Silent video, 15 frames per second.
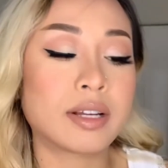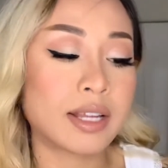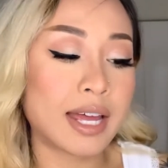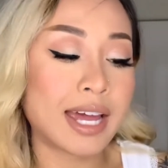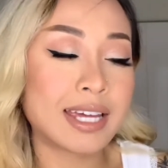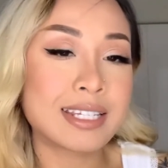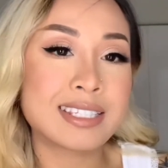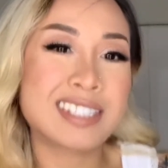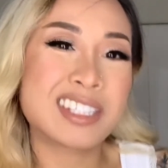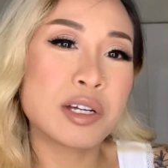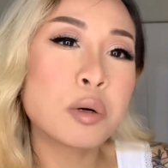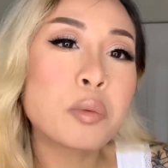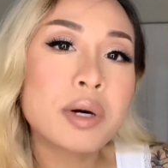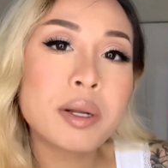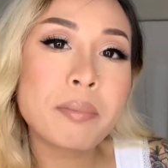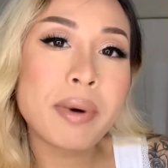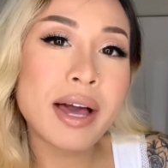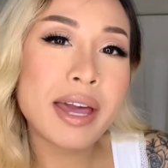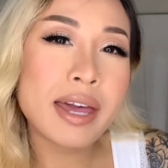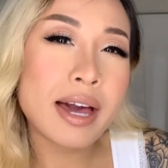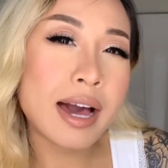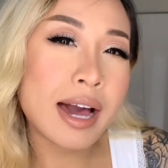I still want to
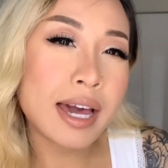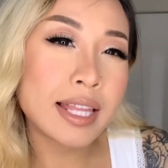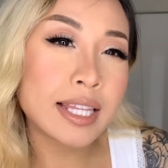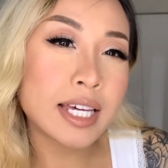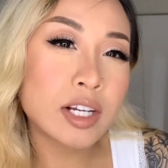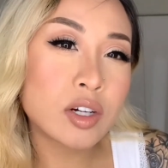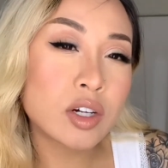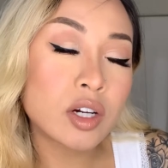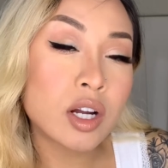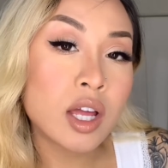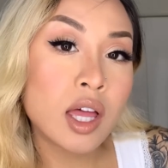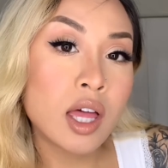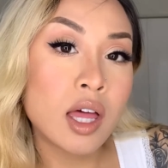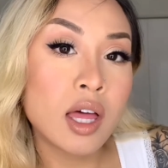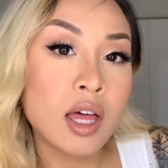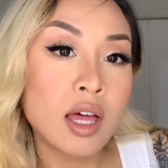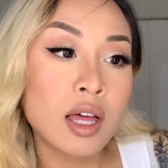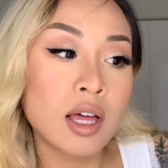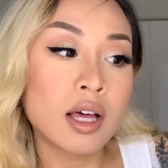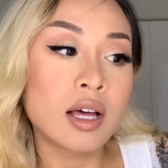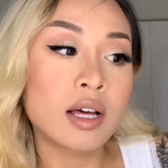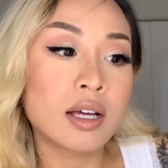buy a highlighter
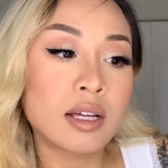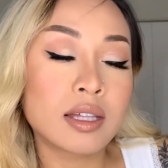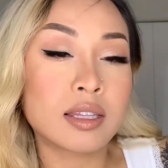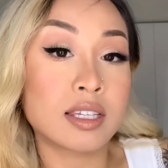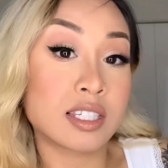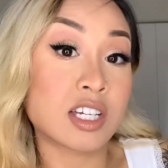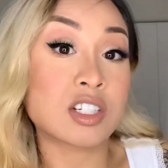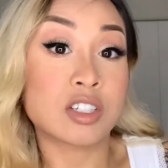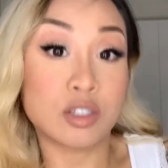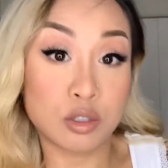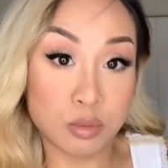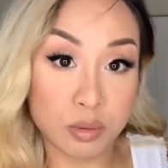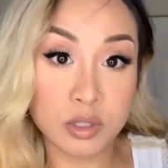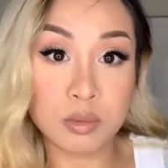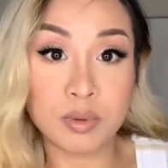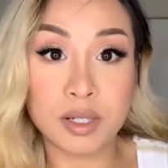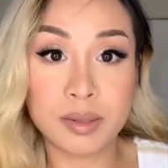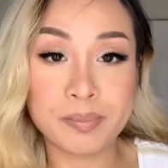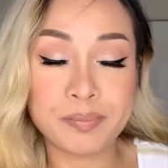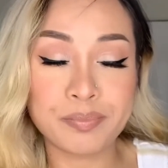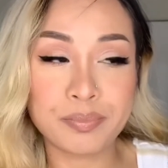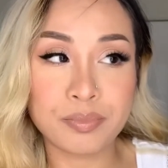that's actually supposed to be
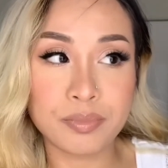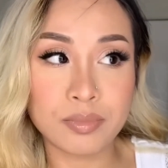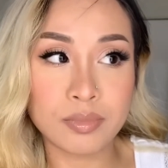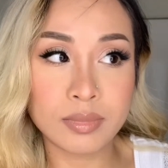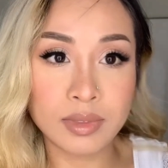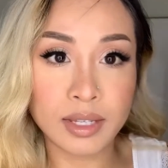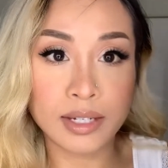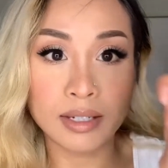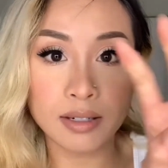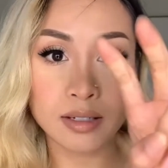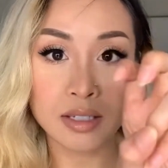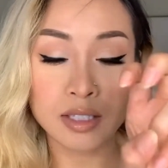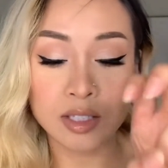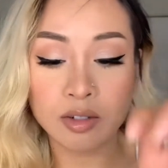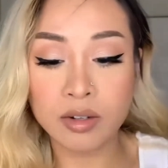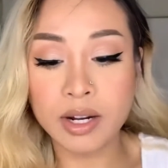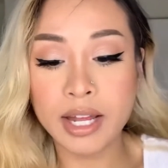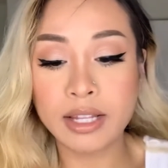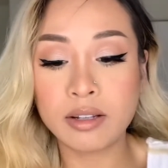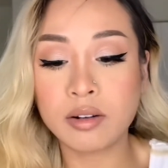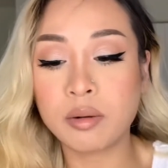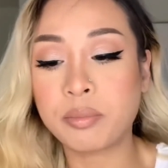like considered
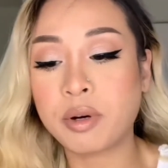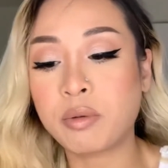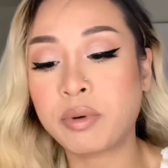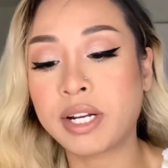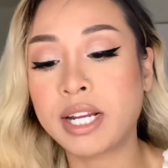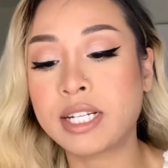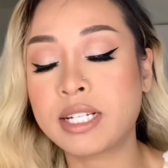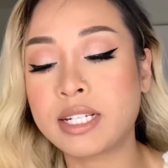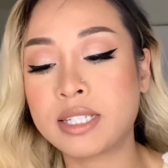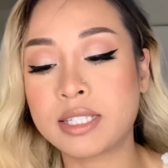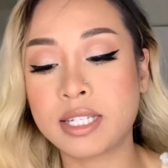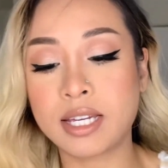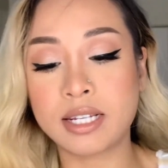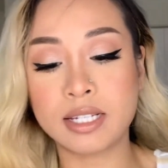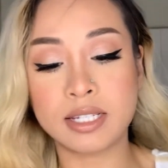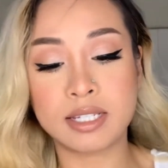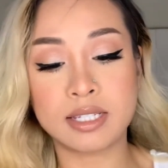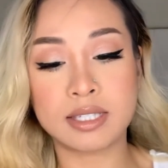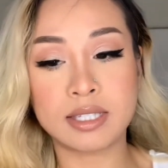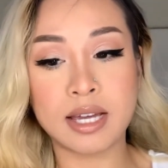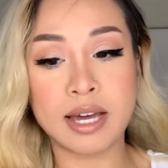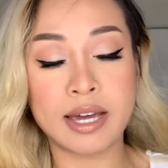highlighter, but what I did instead
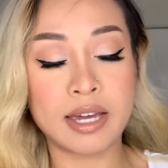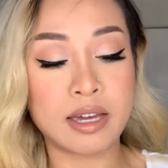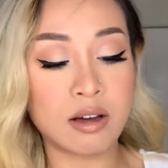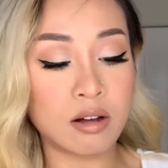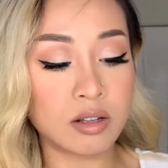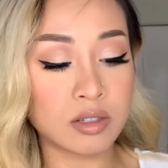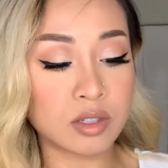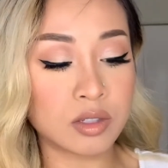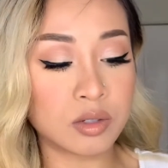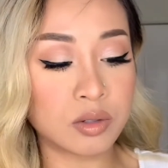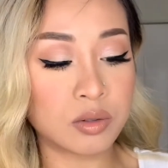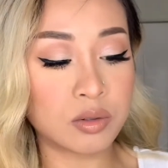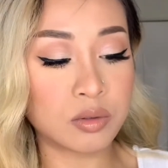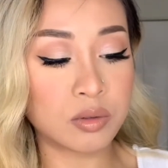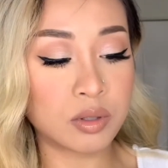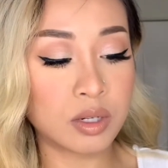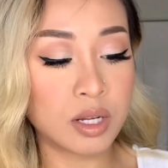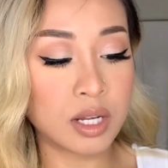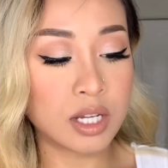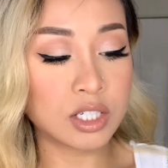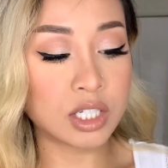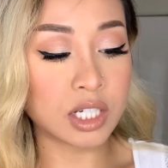is I also
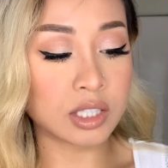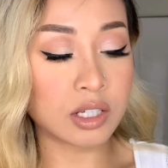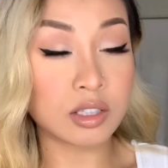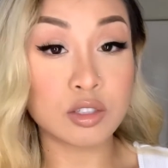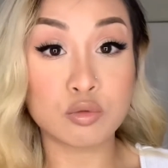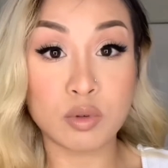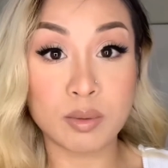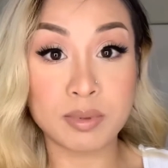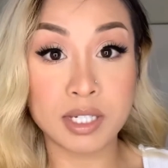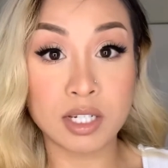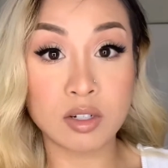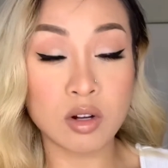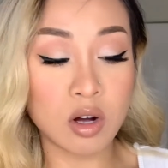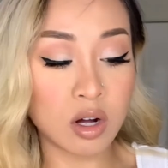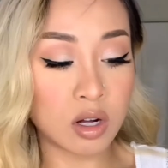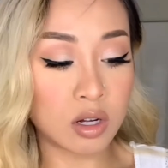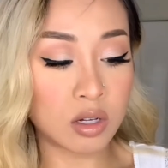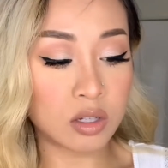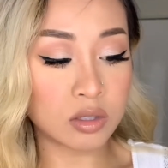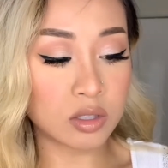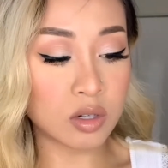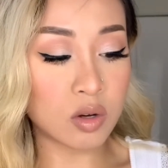checked out this website
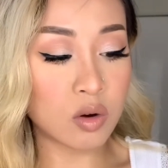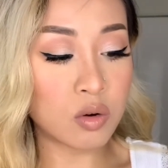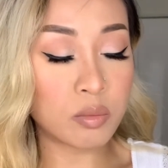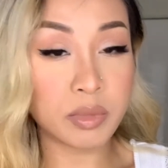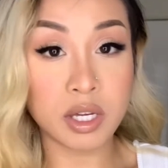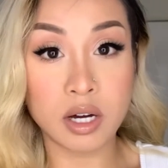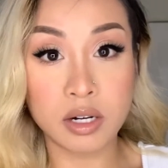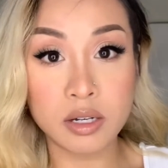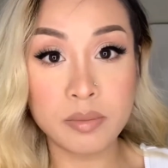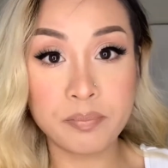called Omiana,